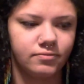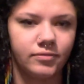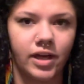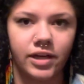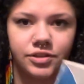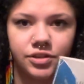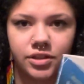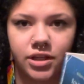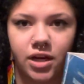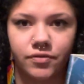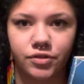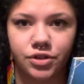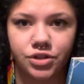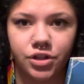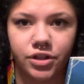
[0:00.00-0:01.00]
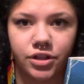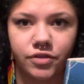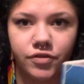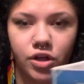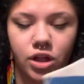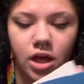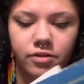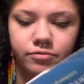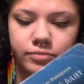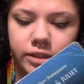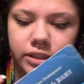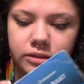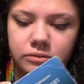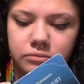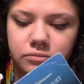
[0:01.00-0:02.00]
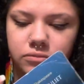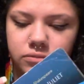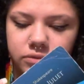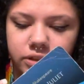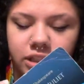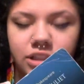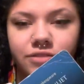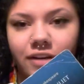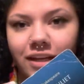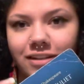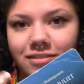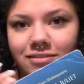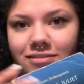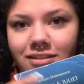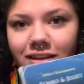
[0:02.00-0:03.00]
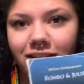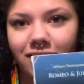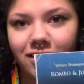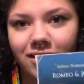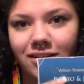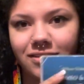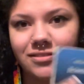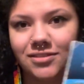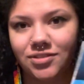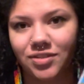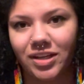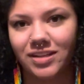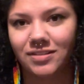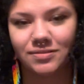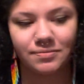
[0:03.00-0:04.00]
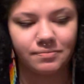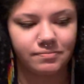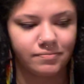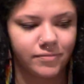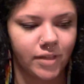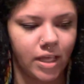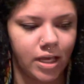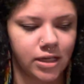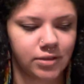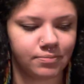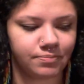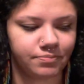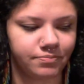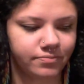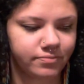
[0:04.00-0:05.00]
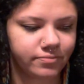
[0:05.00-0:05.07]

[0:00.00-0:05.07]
Actually, the cover is starting to fall off, but it's fine. It's fine.